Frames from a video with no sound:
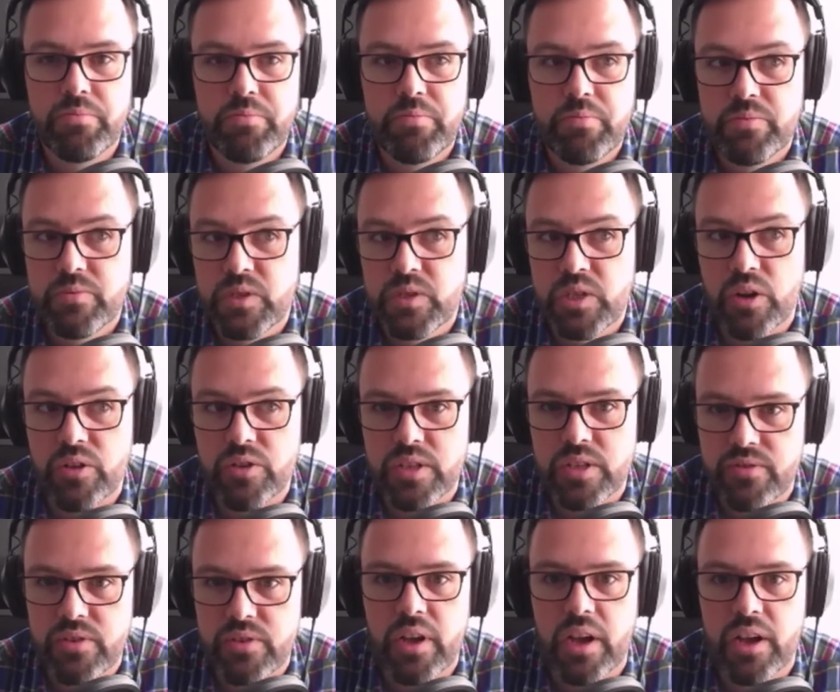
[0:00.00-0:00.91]
zones
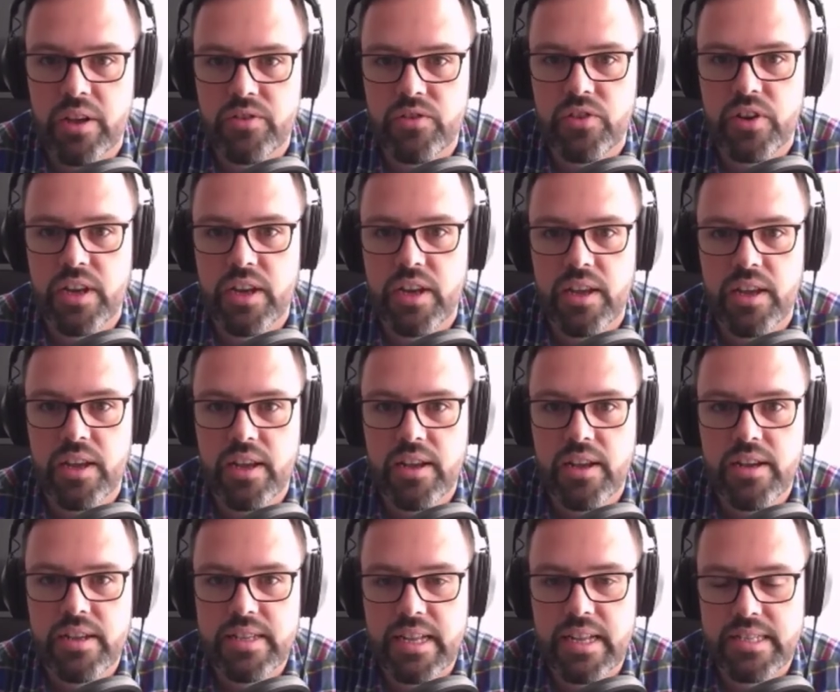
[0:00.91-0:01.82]
of the country.
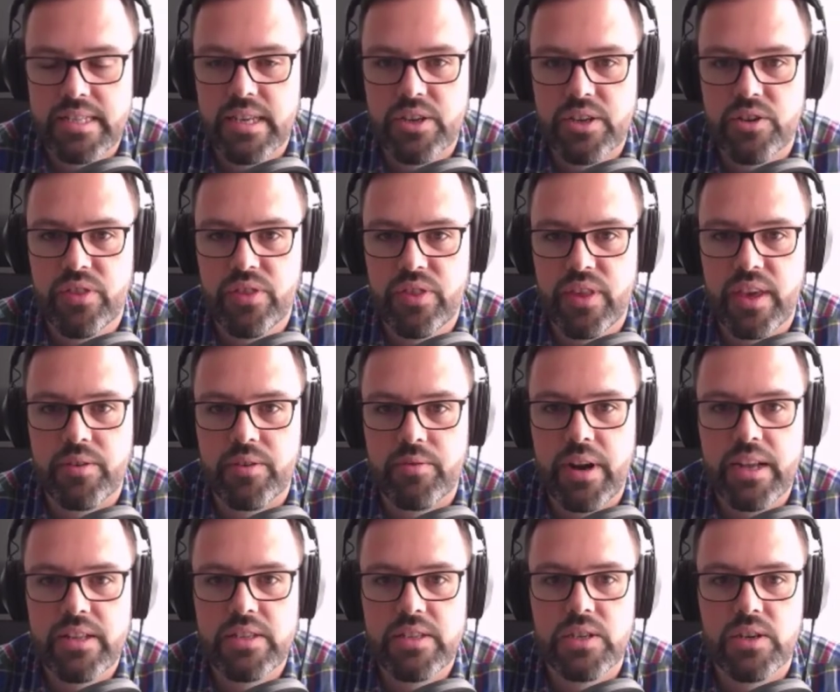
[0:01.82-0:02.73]
That's a good thing, right?